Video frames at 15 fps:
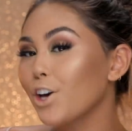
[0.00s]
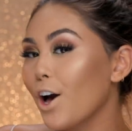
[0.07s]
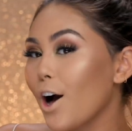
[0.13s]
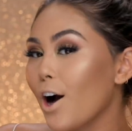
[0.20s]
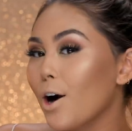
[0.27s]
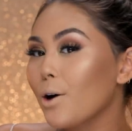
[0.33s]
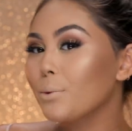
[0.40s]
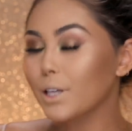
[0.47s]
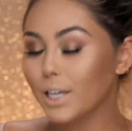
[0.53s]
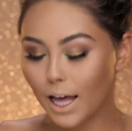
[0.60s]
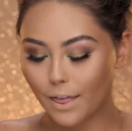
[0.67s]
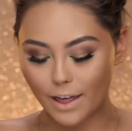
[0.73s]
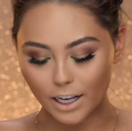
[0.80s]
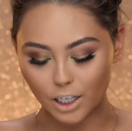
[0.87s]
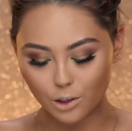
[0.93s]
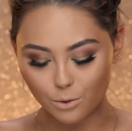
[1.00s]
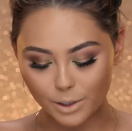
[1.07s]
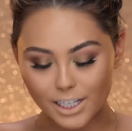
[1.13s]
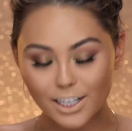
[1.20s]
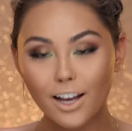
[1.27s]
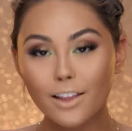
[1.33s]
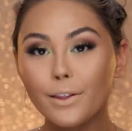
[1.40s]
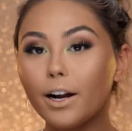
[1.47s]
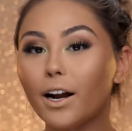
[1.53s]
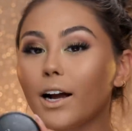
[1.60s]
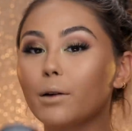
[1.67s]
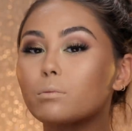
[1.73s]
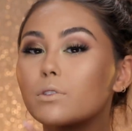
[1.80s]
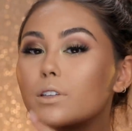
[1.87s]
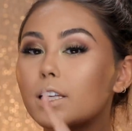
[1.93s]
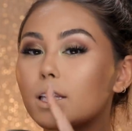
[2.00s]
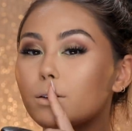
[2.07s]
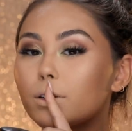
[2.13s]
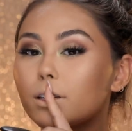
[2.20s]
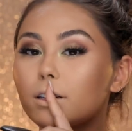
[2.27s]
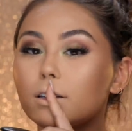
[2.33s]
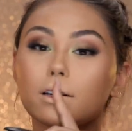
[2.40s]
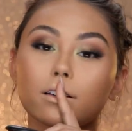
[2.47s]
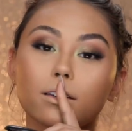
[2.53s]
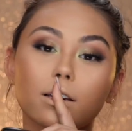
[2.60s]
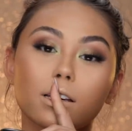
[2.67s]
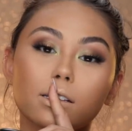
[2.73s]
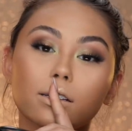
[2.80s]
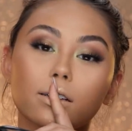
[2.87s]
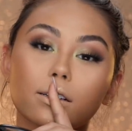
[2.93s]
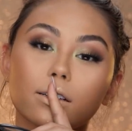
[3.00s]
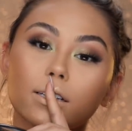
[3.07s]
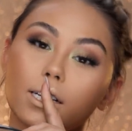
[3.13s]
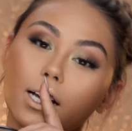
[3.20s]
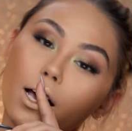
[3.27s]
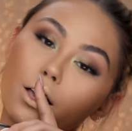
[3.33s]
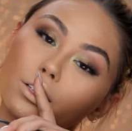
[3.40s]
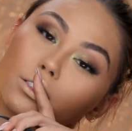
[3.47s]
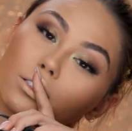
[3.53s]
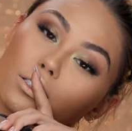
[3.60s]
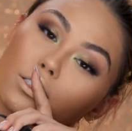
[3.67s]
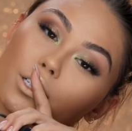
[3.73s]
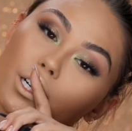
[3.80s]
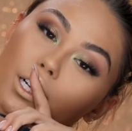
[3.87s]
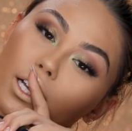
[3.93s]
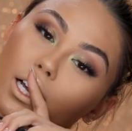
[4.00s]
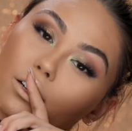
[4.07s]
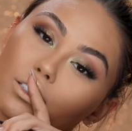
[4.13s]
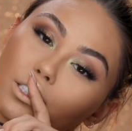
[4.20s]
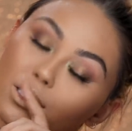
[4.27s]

go, we got that green on there. I'm really, really liking how is this turning out?